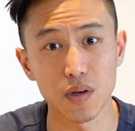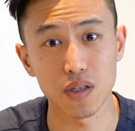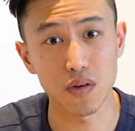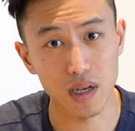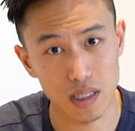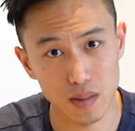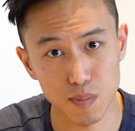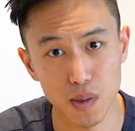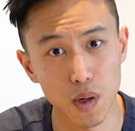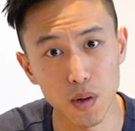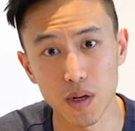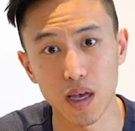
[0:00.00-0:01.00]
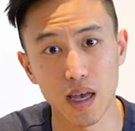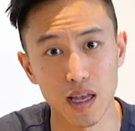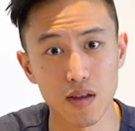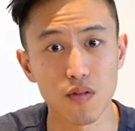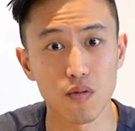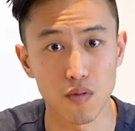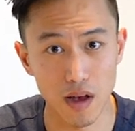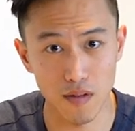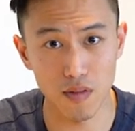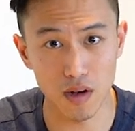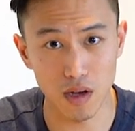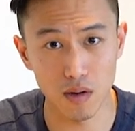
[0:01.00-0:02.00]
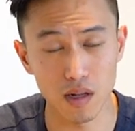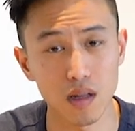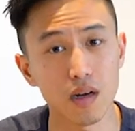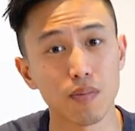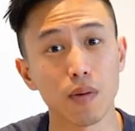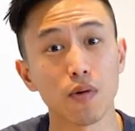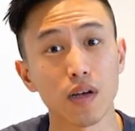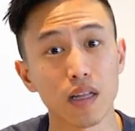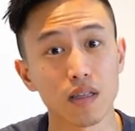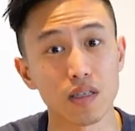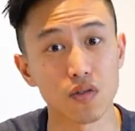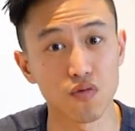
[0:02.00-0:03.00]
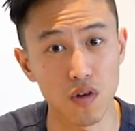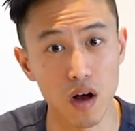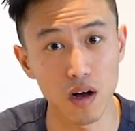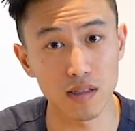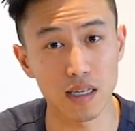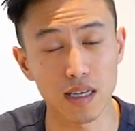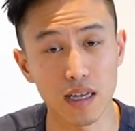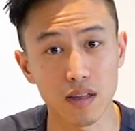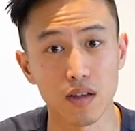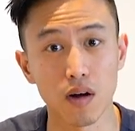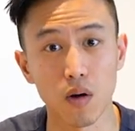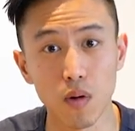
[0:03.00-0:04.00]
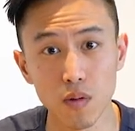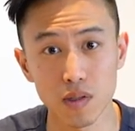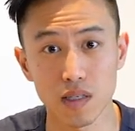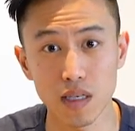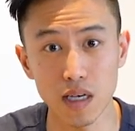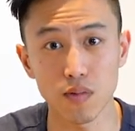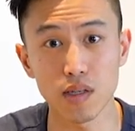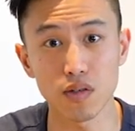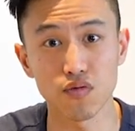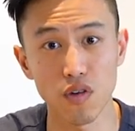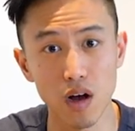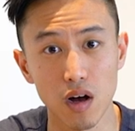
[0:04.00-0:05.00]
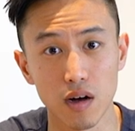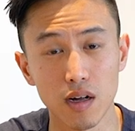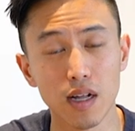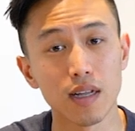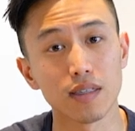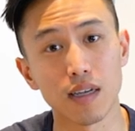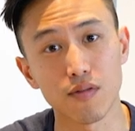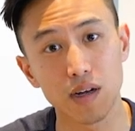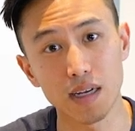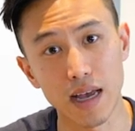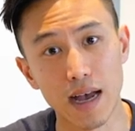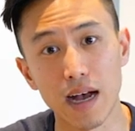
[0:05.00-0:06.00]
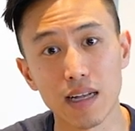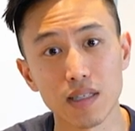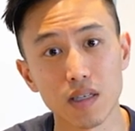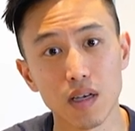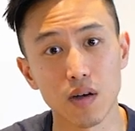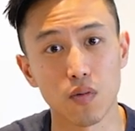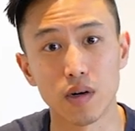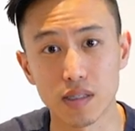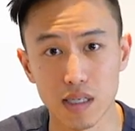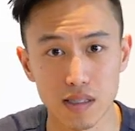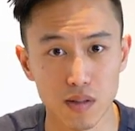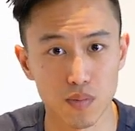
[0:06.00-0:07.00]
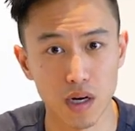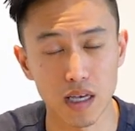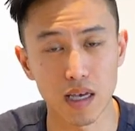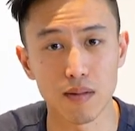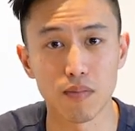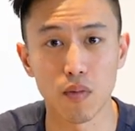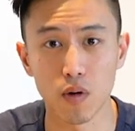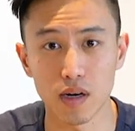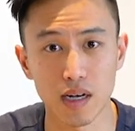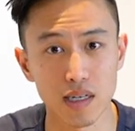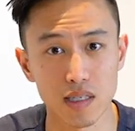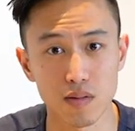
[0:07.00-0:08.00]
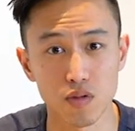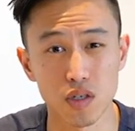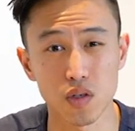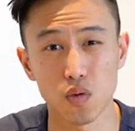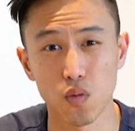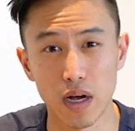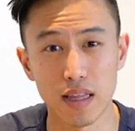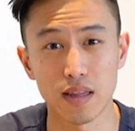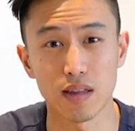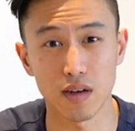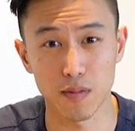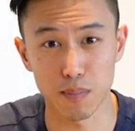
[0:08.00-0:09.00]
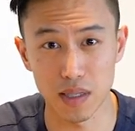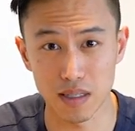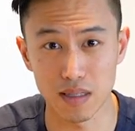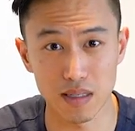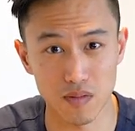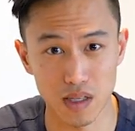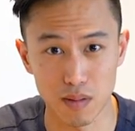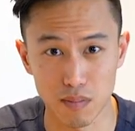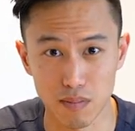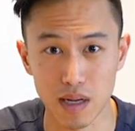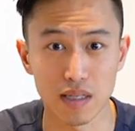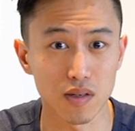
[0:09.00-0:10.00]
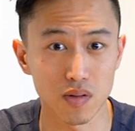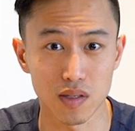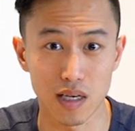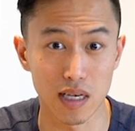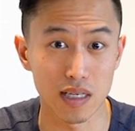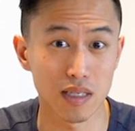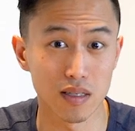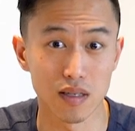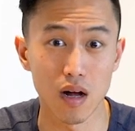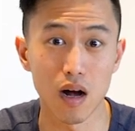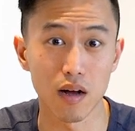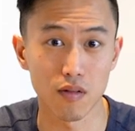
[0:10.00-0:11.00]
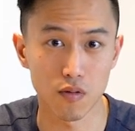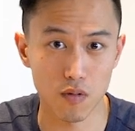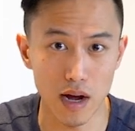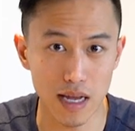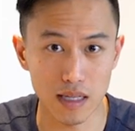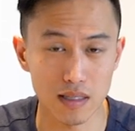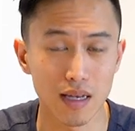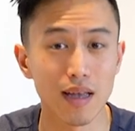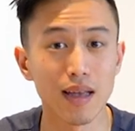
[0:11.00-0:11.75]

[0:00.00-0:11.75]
when you explode in revenue. A lot of people get this wrong. They get the whole sequence wrong. They run ads wanting to bring in more customers when their business fundamentals is not right.